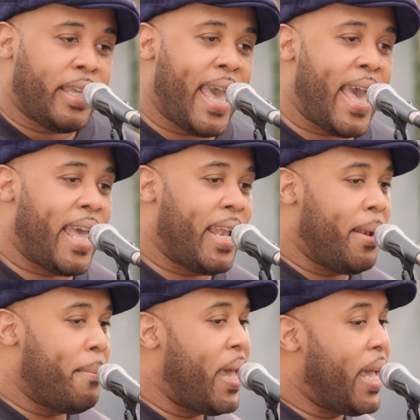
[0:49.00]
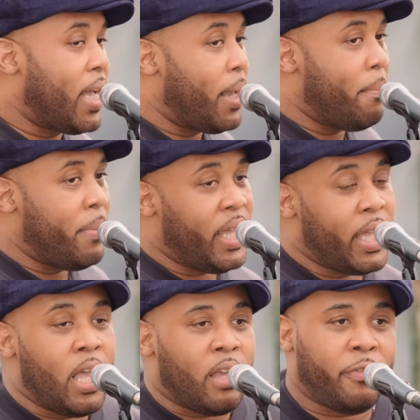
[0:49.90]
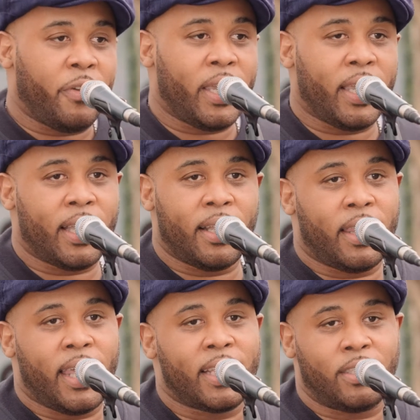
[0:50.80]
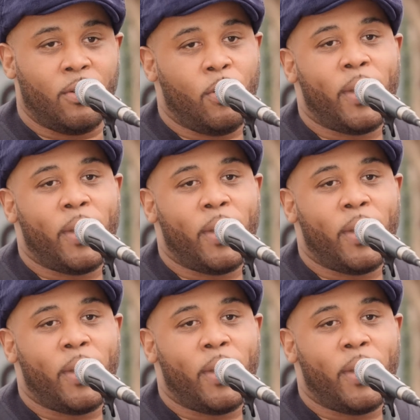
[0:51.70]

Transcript: can make me feel this